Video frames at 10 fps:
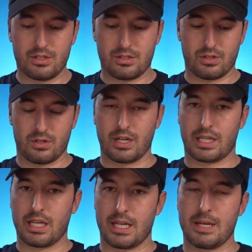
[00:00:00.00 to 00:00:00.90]
So
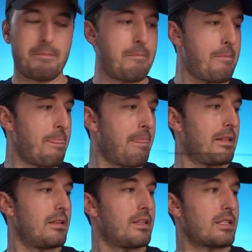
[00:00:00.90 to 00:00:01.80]
again,
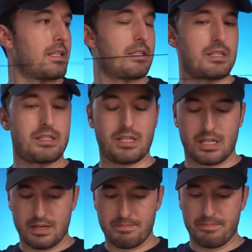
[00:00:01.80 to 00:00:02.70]
let's get this set
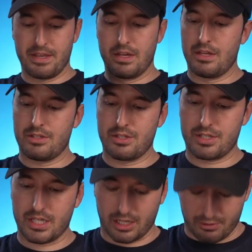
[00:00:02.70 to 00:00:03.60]
up. Just stick it